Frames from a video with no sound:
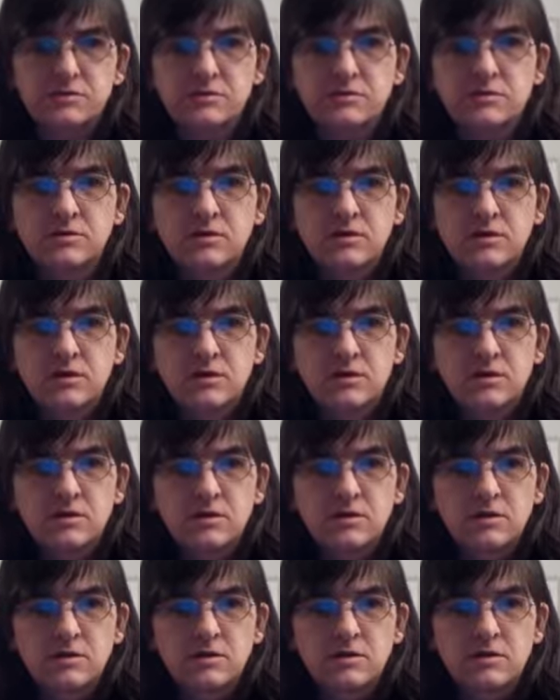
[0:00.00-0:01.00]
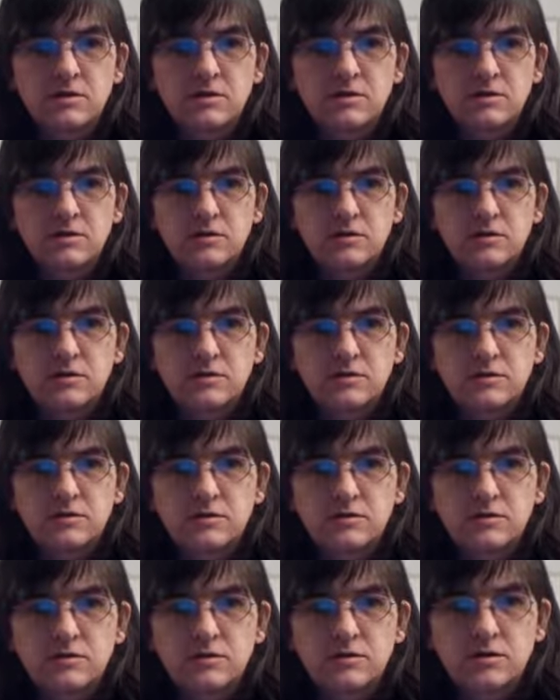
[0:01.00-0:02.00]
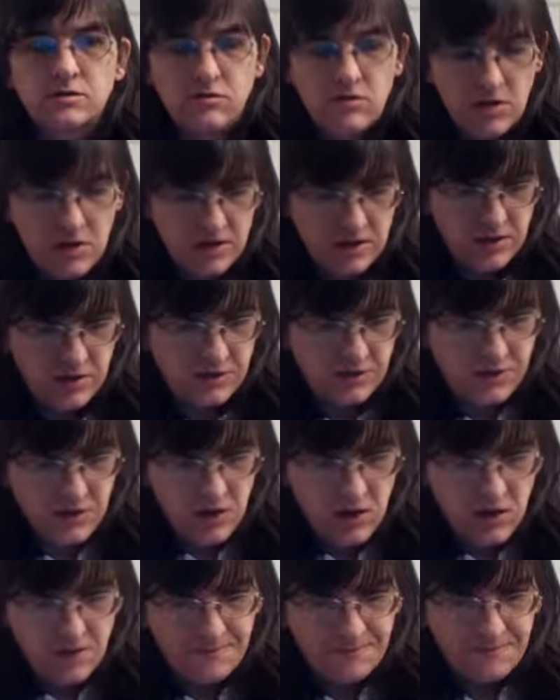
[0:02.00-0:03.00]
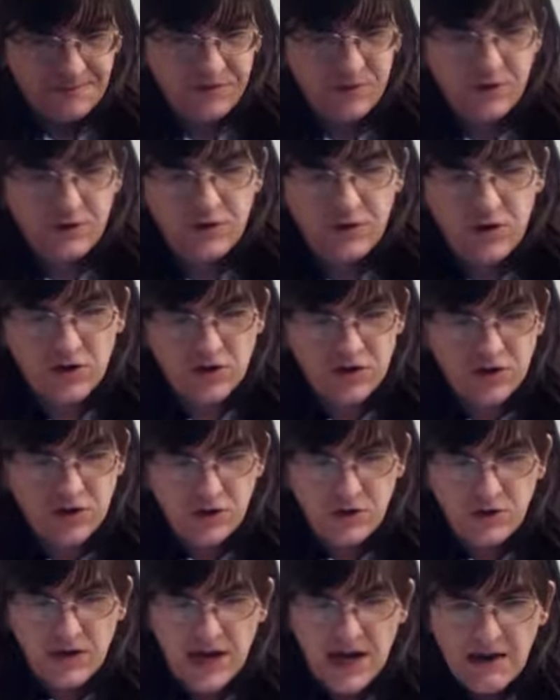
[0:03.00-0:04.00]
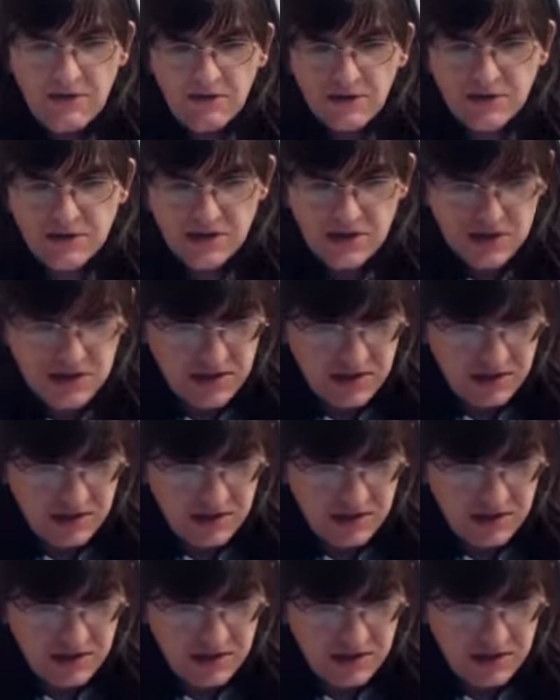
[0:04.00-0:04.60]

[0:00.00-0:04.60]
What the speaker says: 2 characters, which as far as I'm concerned are out the window.